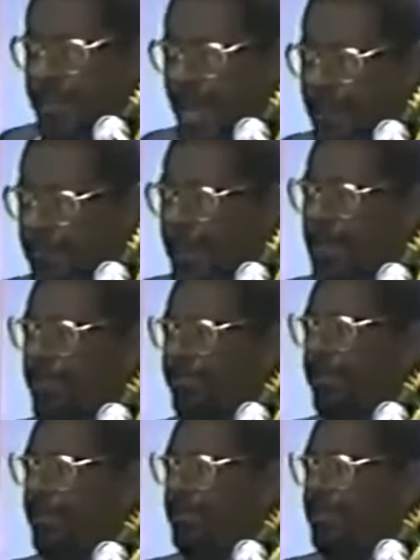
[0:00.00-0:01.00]
Isn't that
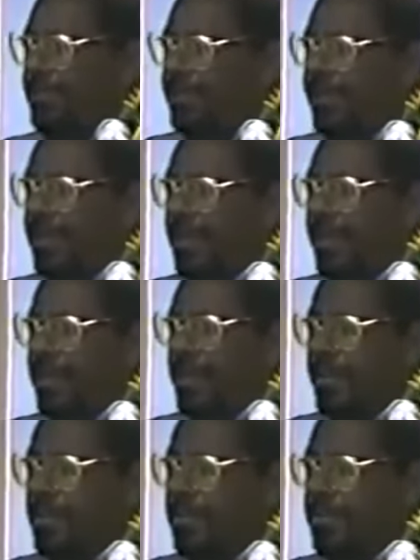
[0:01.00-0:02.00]
wonderful?
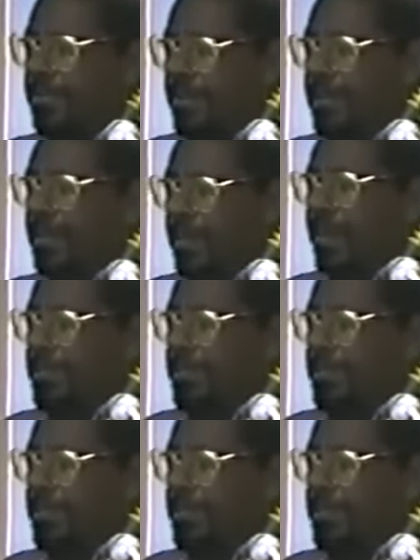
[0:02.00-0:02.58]
You